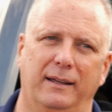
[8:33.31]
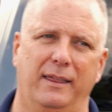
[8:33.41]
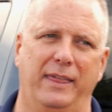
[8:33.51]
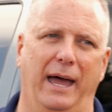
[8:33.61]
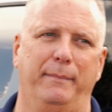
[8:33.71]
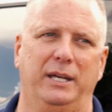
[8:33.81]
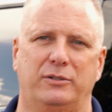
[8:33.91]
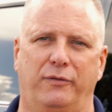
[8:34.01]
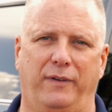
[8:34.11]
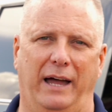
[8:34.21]
that
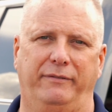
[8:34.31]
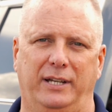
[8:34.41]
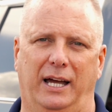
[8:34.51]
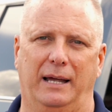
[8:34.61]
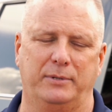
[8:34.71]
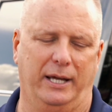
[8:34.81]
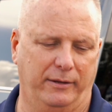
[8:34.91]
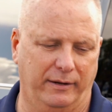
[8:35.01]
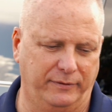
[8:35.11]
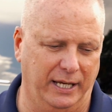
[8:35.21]
means 5 times I
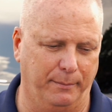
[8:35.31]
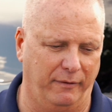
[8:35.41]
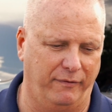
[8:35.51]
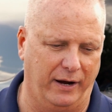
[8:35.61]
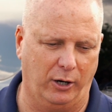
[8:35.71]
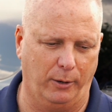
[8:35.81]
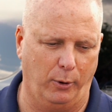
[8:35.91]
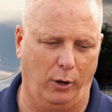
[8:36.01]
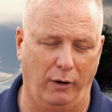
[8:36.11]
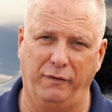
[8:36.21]
either have to take my firearm
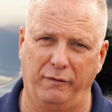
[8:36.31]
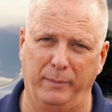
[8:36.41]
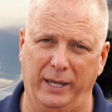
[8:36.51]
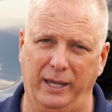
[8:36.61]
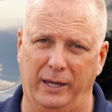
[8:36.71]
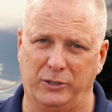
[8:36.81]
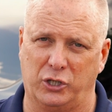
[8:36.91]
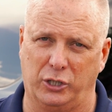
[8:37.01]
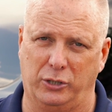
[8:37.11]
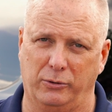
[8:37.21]
off of me and
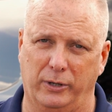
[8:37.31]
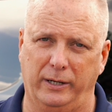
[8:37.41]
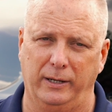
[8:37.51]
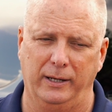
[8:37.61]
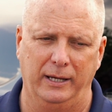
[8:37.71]
secure it,